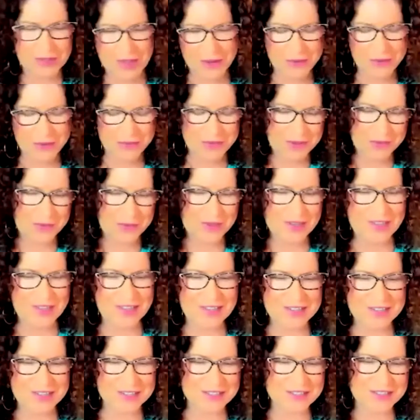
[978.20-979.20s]
hopefully we can
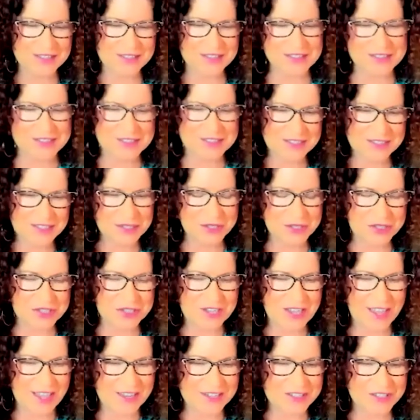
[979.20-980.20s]
get to the
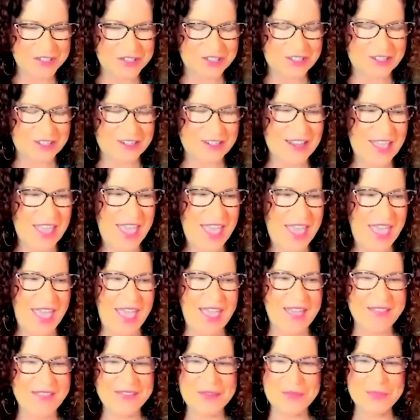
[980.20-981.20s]
synergy engine
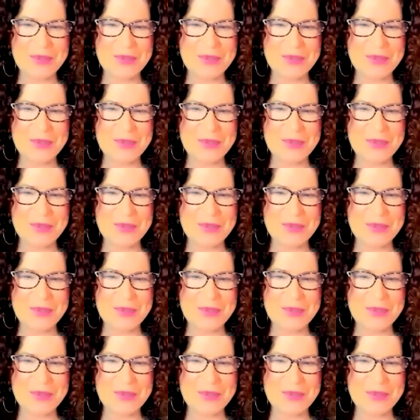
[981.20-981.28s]
and the